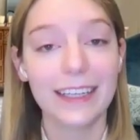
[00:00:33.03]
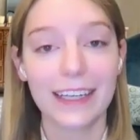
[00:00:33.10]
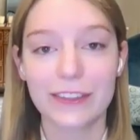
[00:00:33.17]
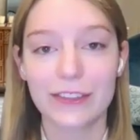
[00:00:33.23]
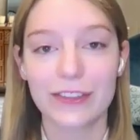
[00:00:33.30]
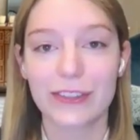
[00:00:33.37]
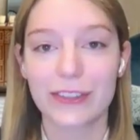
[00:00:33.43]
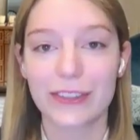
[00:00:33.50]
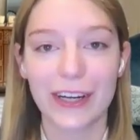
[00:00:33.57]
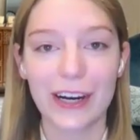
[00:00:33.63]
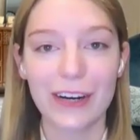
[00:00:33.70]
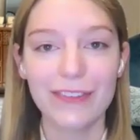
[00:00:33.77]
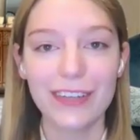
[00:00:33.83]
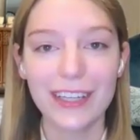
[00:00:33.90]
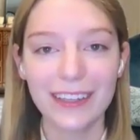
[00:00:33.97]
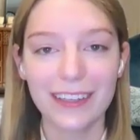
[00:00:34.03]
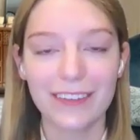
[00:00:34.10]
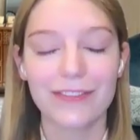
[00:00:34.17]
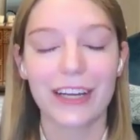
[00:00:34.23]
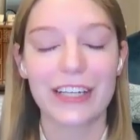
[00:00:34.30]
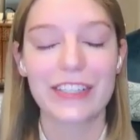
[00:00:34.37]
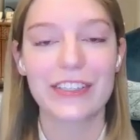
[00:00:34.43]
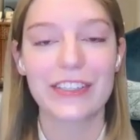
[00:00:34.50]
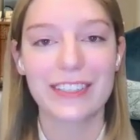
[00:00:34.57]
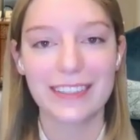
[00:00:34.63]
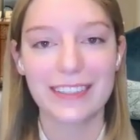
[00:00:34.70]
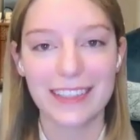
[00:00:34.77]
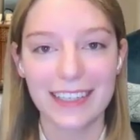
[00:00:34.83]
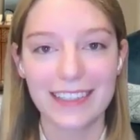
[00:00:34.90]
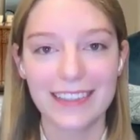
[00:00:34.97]
He answers your COVID, infectious
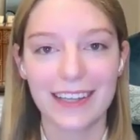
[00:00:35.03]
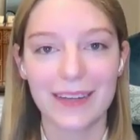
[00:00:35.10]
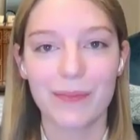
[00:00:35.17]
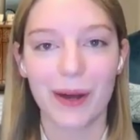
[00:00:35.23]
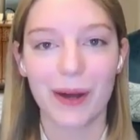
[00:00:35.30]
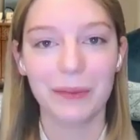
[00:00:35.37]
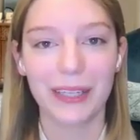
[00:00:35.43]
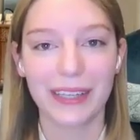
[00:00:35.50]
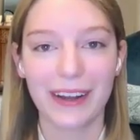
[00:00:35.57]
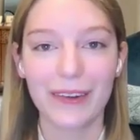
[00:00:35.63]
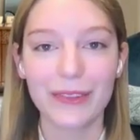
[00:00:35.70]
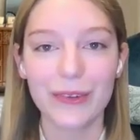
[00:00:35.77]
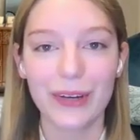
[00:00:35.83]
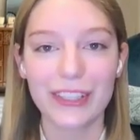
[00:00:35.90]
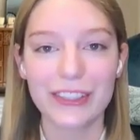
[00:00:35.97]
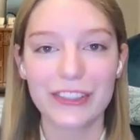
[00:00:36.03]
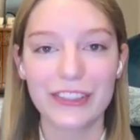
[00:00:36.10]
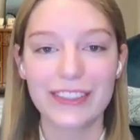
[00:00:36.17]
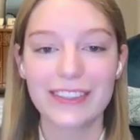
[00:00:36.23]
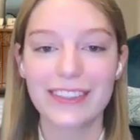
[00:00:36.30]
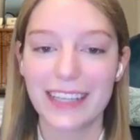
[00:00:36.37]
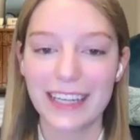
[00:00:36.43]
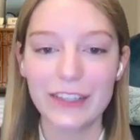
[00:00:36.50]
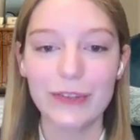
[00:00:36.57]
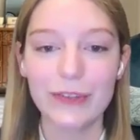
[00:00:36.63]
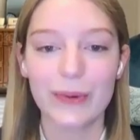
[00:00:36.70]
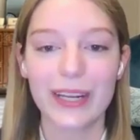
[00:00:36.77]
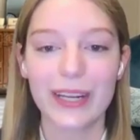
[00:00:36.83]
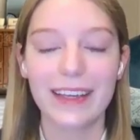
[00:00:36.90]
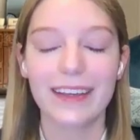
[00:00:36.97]
disease, and public health questions each
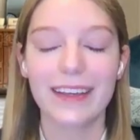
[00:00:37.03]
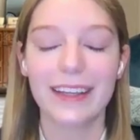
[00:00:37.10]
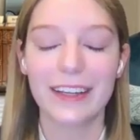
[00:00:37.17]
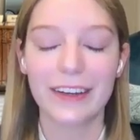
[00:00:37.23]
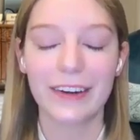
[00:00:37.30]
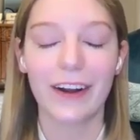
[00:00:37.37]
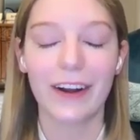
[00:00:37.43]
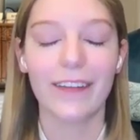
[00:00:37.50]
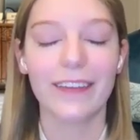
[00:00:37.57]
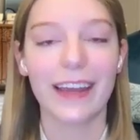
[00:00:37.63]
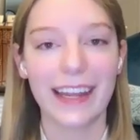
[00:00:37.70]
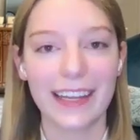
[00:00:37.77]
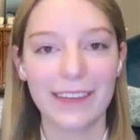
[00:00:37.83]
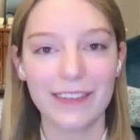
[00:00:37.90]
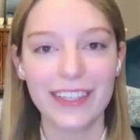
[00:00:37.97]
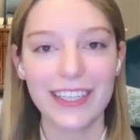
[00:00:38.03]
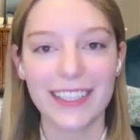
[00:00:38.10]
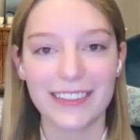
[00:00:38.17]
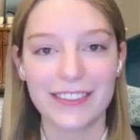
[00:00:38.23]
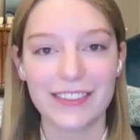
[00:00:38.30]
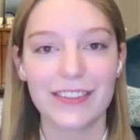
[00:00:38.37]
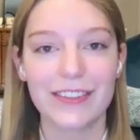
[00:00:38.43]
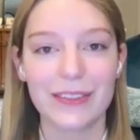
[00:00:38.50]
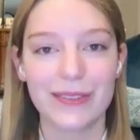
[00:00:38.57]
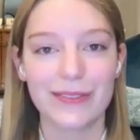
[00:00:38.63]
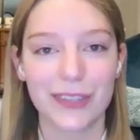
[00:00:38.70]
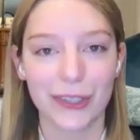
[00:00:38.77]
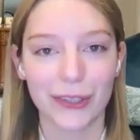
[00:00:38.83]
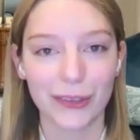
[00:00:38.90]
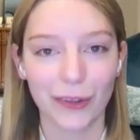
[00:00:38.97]
week here on the Havey Institute
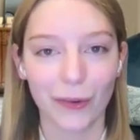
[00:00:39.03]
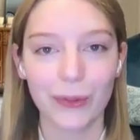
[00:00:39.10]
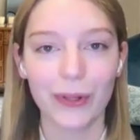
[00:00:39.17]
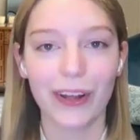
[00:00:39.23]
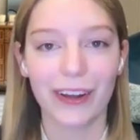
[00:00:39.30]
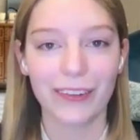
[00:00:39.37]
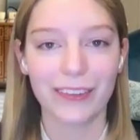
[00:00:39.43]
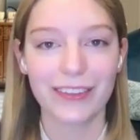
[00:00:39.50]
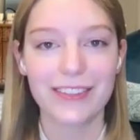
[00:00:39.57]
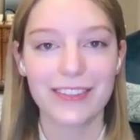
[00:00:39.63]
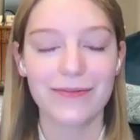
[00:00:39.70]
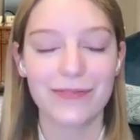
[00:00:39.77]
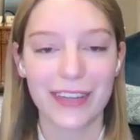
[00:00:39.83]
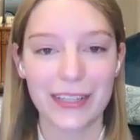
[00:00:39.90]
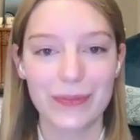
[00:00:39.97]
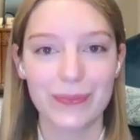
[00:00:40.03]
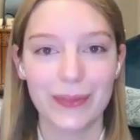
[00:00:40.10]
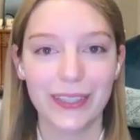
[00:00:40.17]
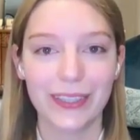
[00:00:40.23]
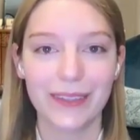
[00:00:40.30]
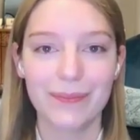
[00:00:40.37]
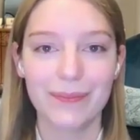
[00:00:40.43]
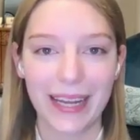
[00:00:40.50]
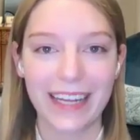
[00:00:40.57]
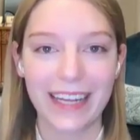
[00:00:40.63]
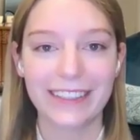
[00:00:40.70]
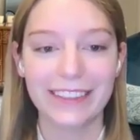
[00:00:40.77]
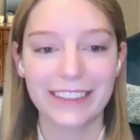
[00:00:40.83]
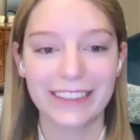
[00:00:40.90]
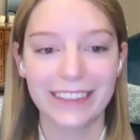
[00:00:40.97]
for Global Health's Facebook
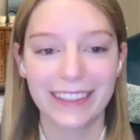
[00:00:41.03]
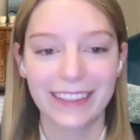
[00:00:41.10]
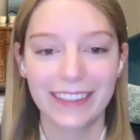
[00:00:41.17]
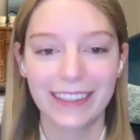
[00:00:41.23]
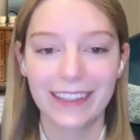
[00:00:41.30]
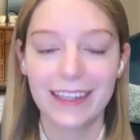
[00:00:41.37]
page.